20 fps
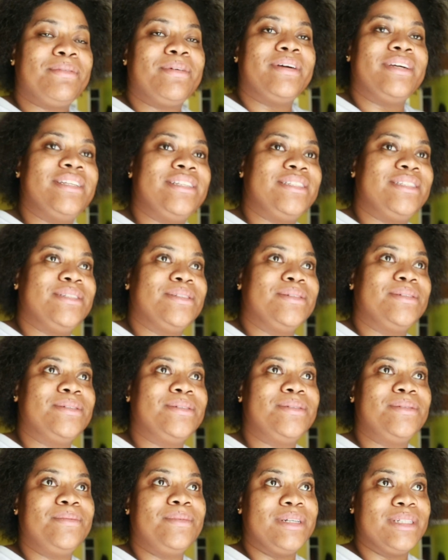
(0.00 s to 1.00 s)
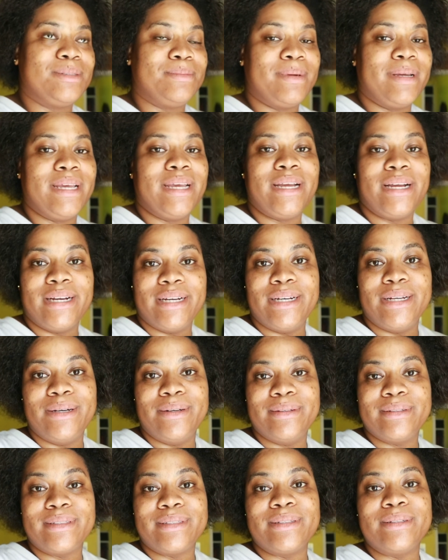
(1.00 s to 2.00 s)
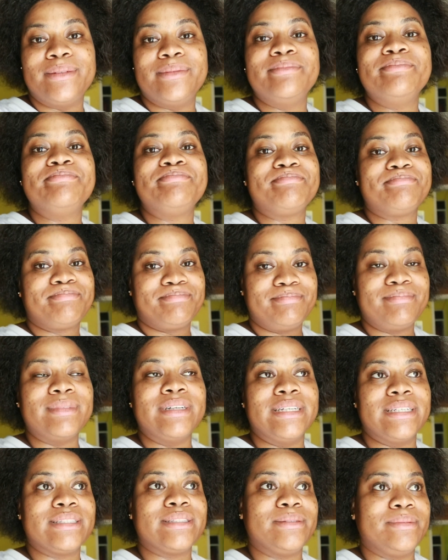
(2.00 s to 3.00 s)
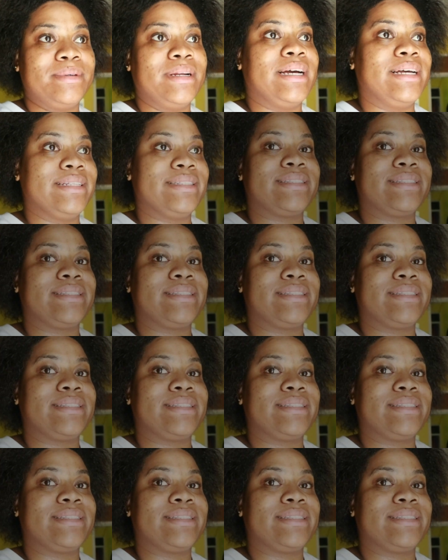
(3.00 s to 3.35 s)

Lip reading: going to wash my hair now, so let's do that.